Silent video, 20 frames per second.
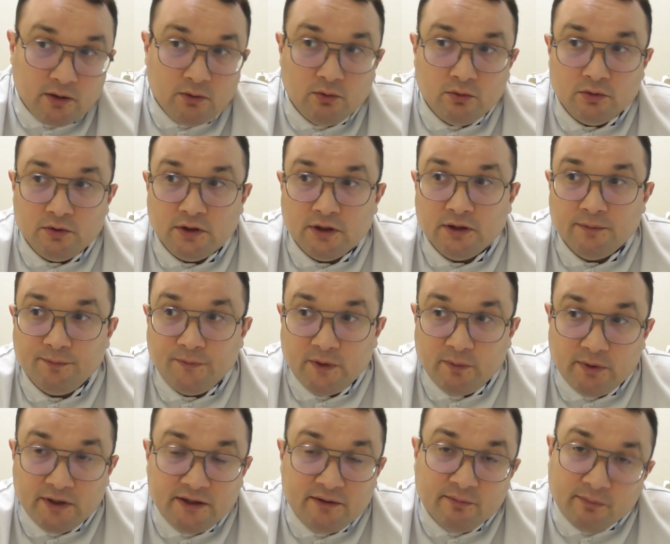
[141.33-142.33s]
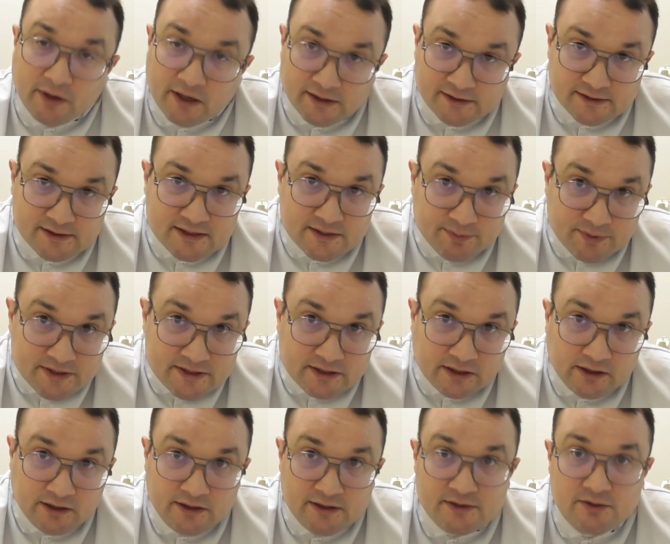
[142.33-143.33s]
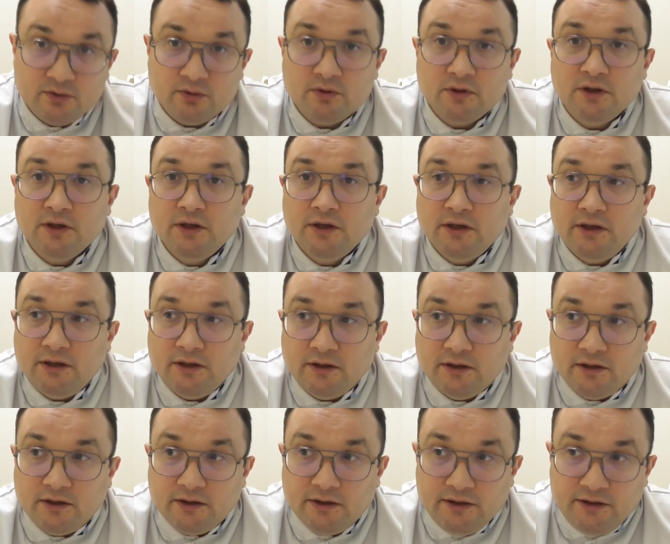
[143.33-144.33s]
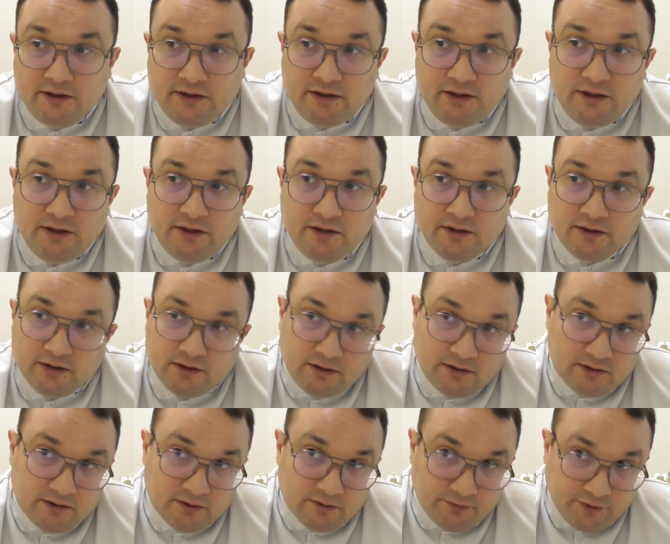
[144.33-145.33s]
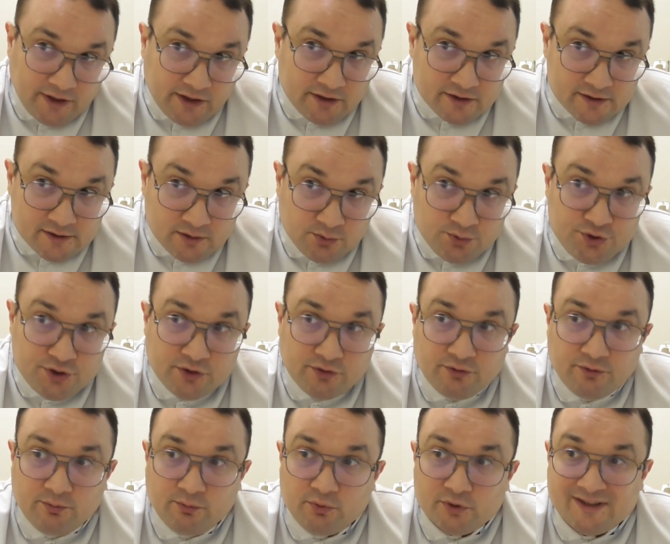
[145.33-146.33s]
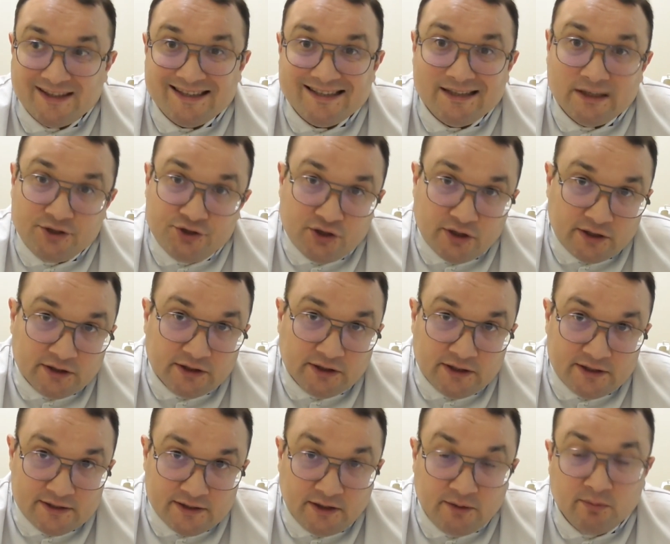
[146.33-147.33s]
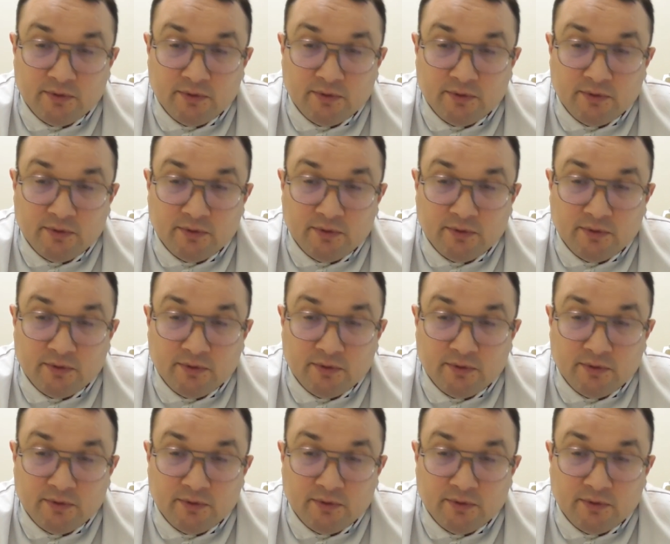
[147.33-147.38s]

If it is necessary to remove different neoplasms in the area of sexual organs or in other